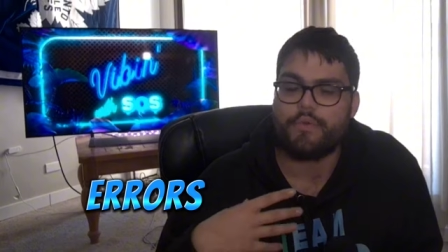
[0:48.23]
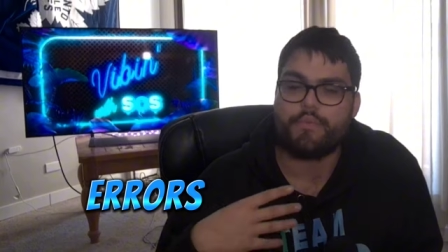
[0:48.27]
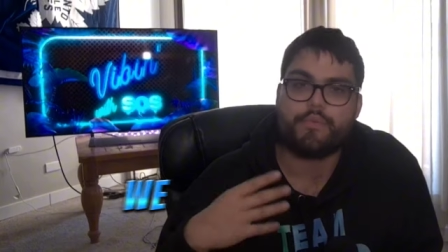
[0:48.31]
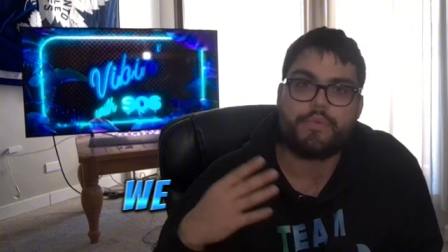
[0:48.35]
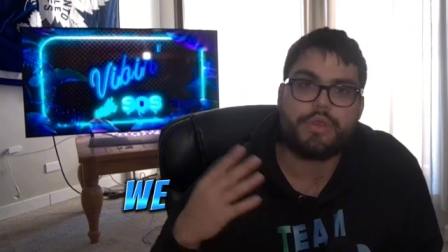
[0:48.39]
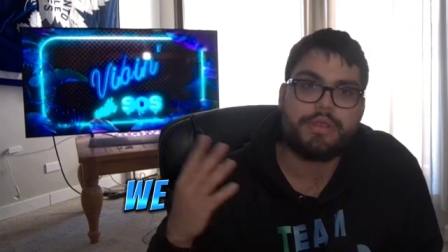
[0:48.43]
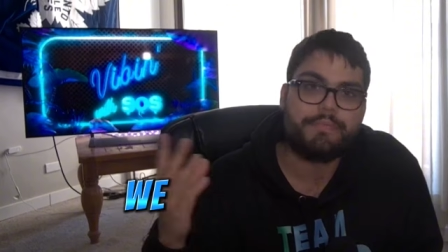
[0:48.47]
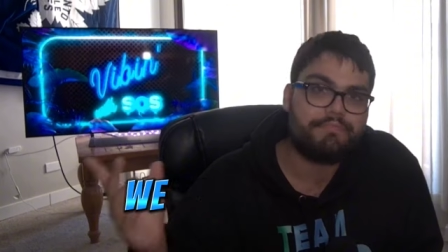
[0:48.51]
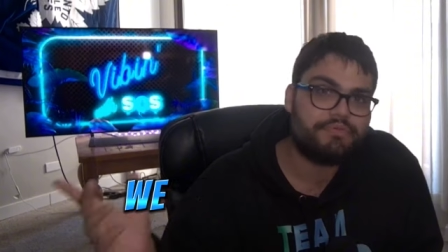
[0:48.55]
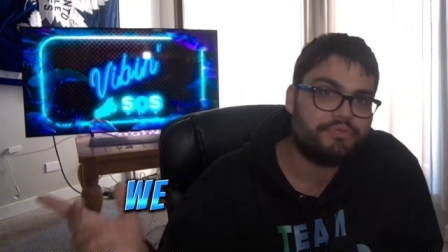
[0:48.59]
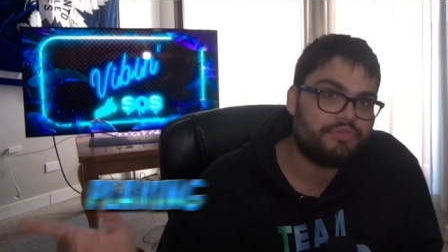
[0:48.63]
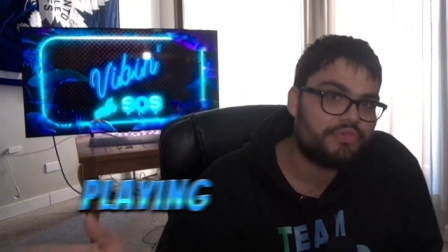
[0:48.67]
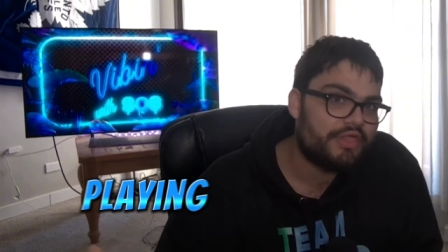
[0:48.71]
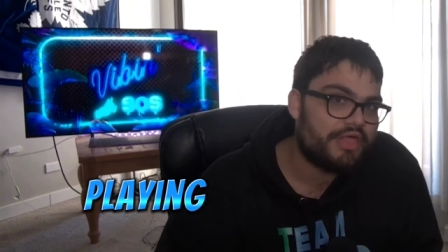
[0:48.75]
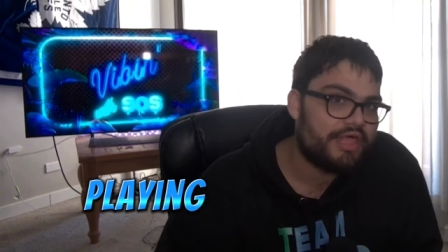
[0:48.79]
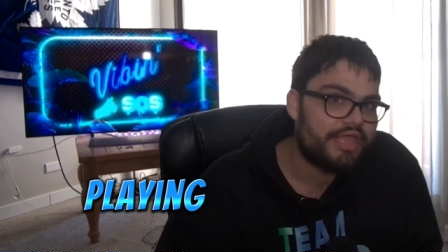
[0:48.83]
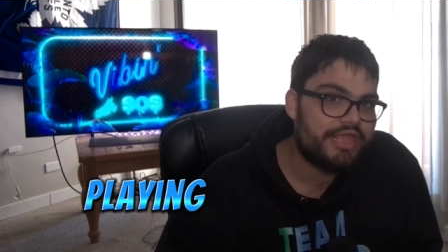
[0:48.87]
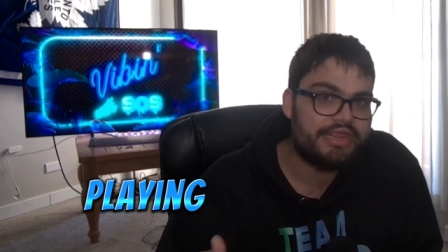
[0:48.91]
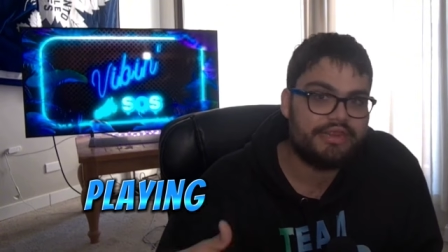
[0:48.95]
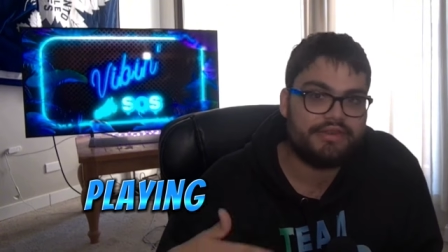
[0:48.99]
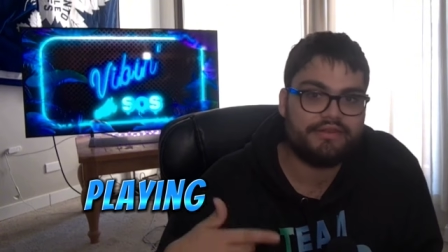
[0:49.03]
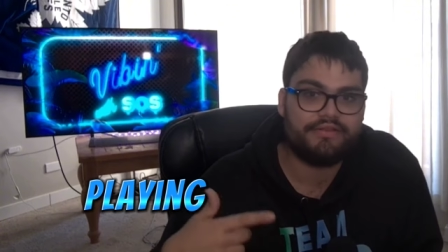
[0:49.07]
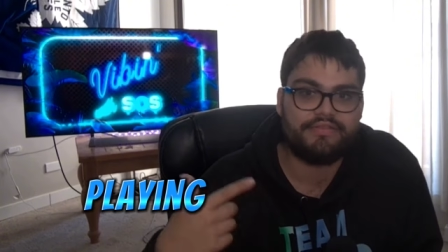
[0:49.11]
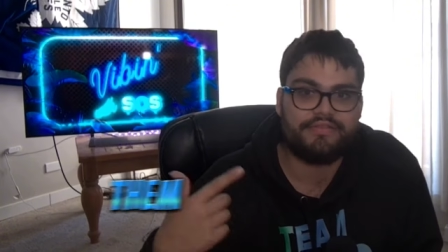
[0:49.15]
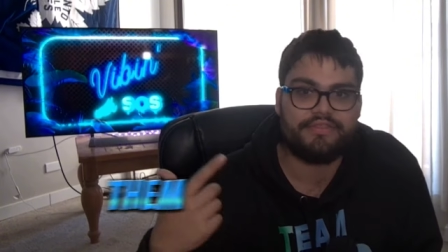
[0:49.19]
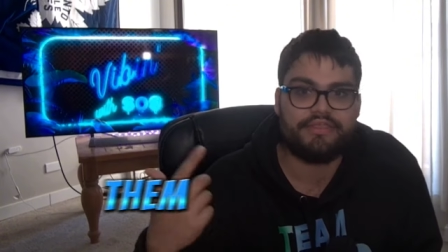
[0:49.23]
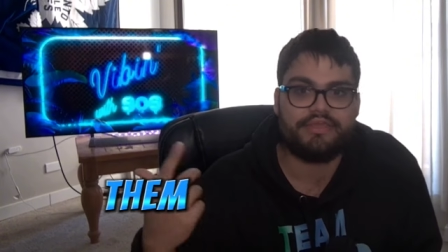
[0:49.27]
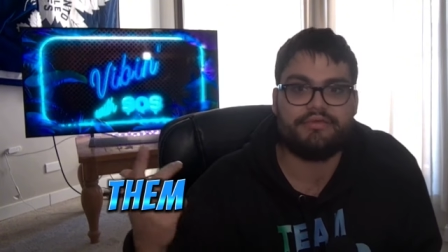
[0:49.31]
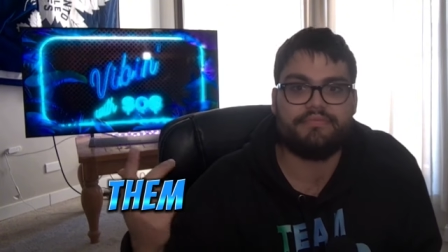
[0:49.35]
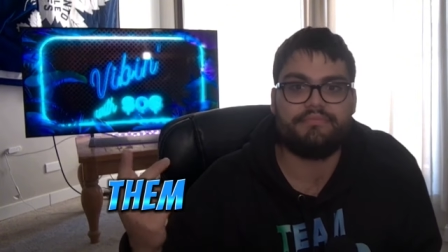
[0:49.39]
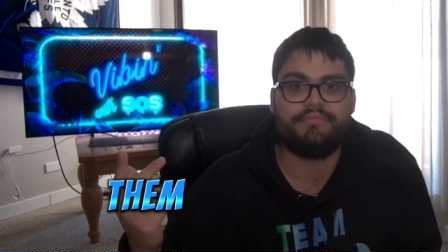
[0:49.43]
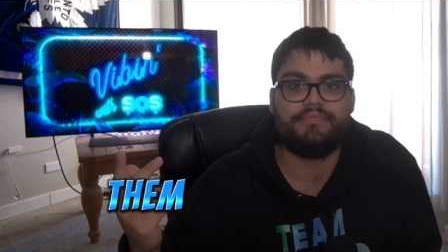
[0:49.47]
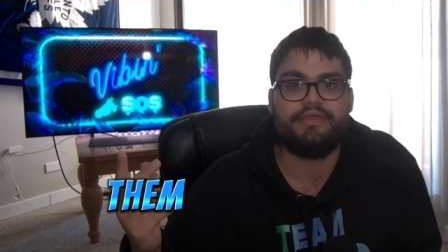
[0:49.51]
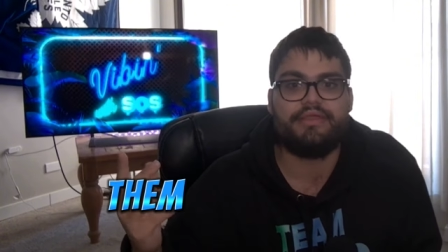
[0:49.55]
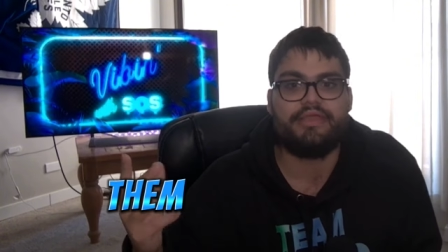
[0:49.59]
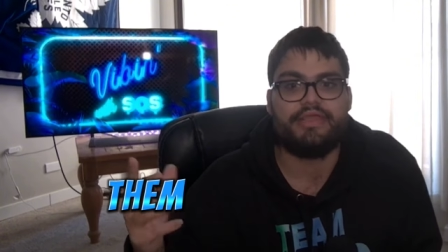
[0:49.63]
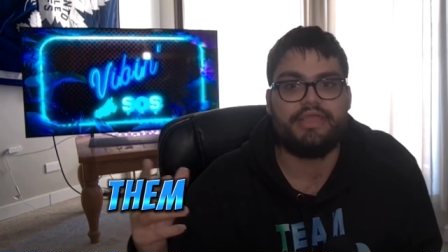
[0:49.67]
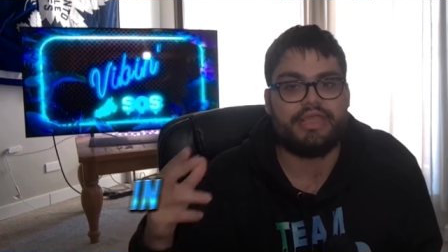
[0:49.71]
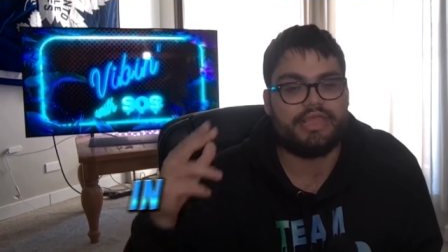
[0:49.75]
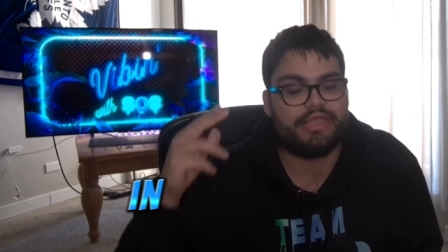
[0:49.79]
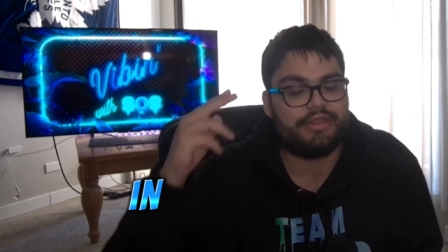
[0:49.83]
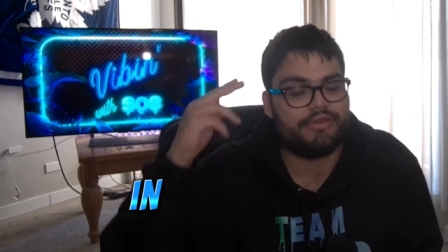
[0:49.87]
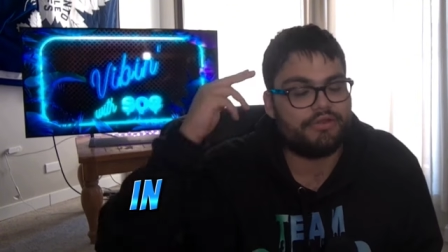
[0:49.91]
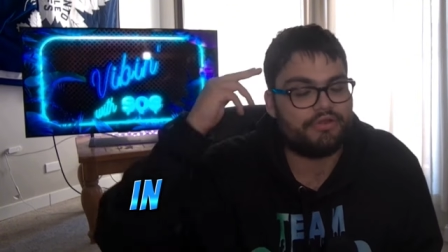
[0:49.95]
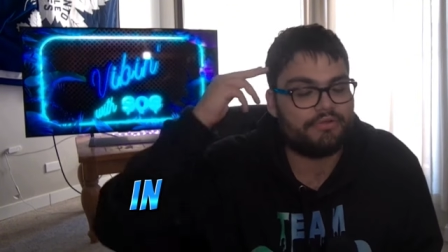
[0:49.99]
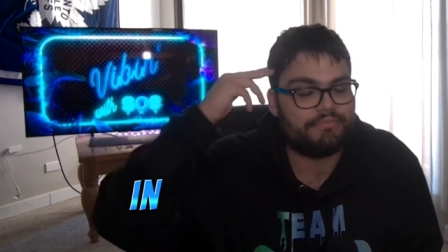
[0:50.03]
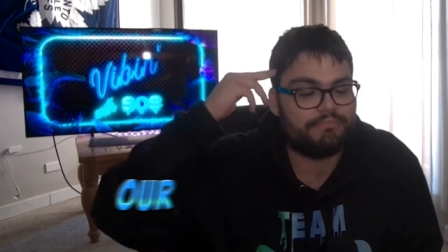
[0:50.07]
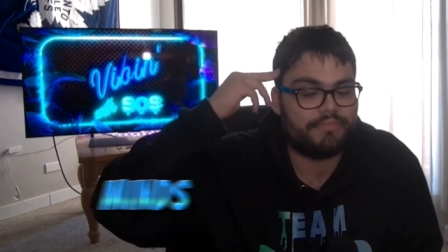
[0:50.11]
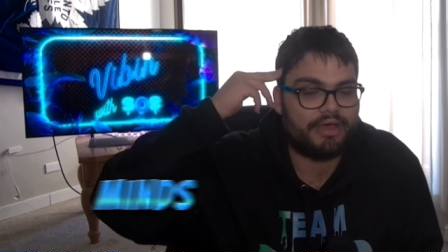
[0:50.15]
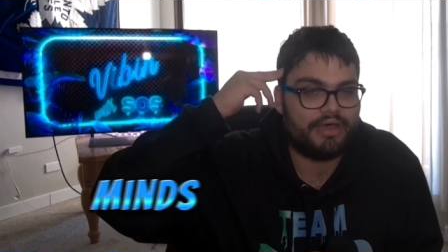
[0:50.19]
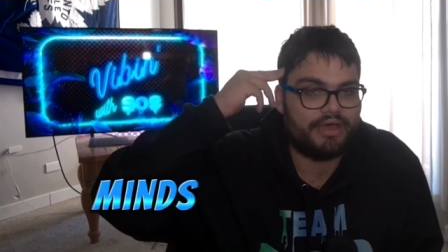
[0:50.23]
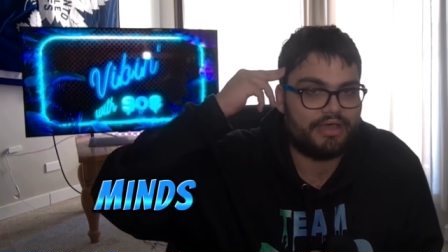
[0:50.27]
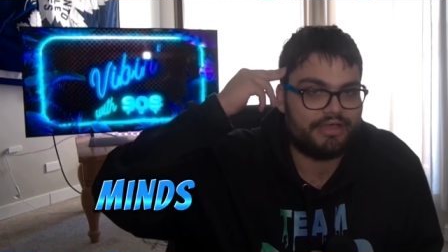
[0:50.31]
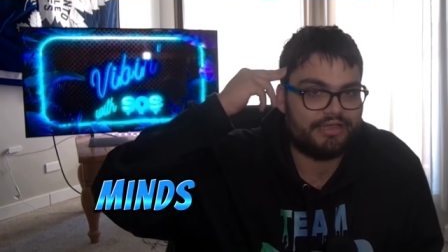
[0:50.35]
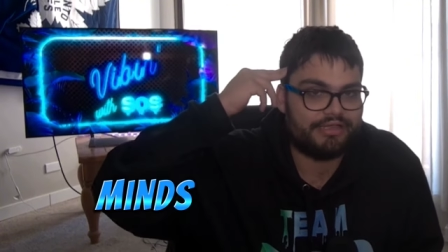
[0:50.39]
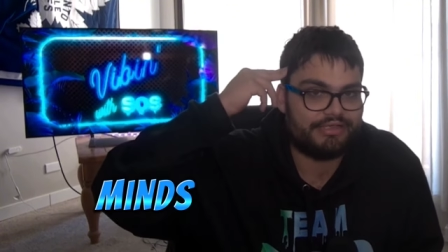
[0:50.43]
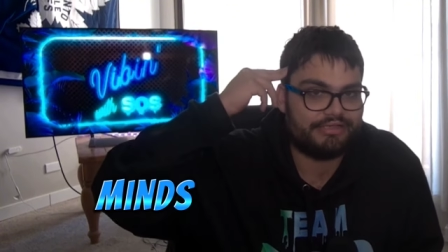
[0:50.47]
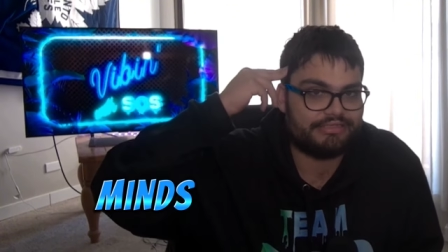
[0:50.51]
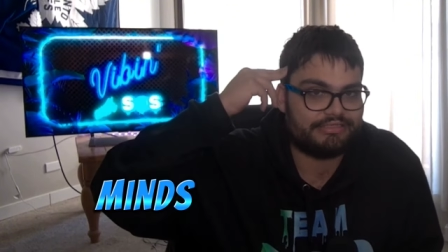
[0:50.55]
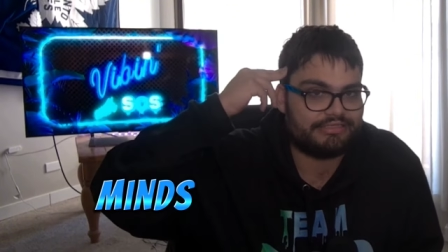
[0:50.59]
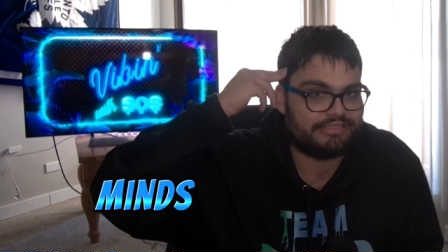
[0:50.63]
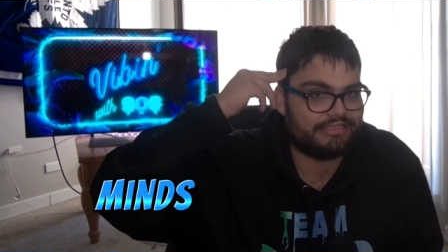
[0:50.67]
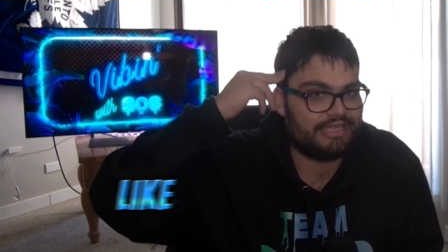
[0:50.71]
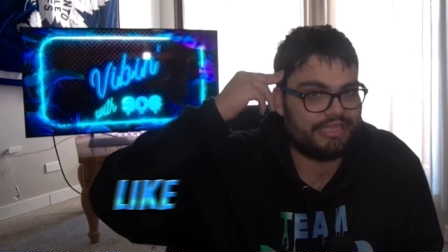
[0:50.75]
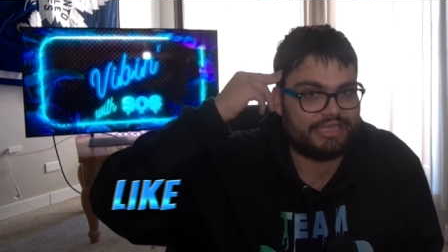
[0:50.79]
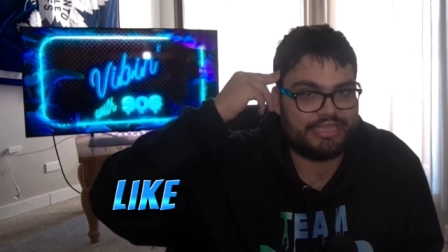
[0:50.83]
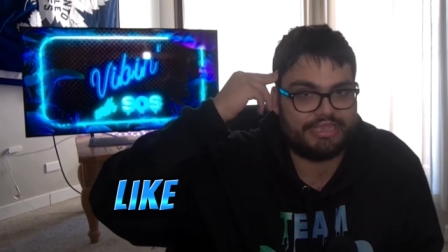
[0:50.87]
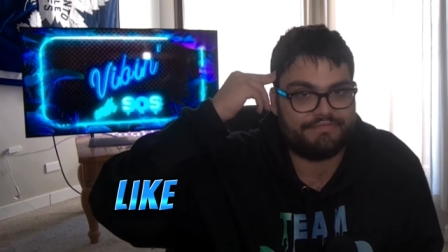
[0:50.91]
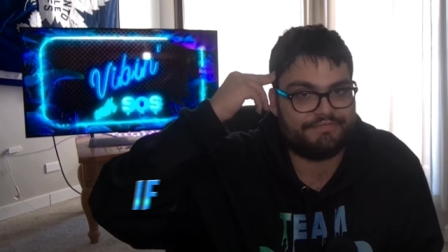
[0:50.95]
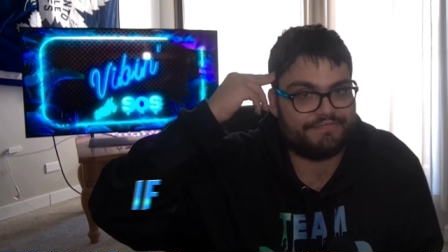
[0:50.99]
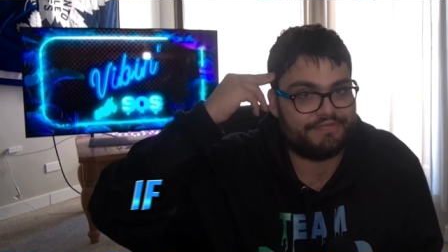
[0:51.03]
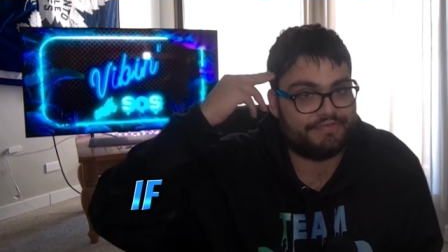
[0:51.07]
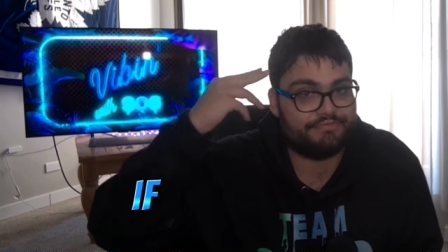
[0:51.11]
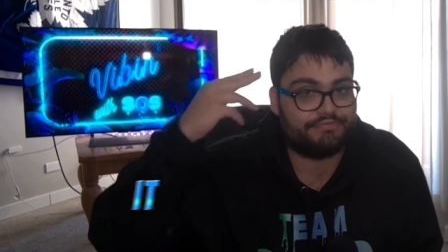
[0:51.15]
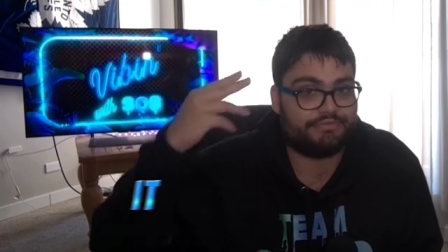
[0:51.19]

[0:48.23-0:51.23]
replaying them in our minds like if it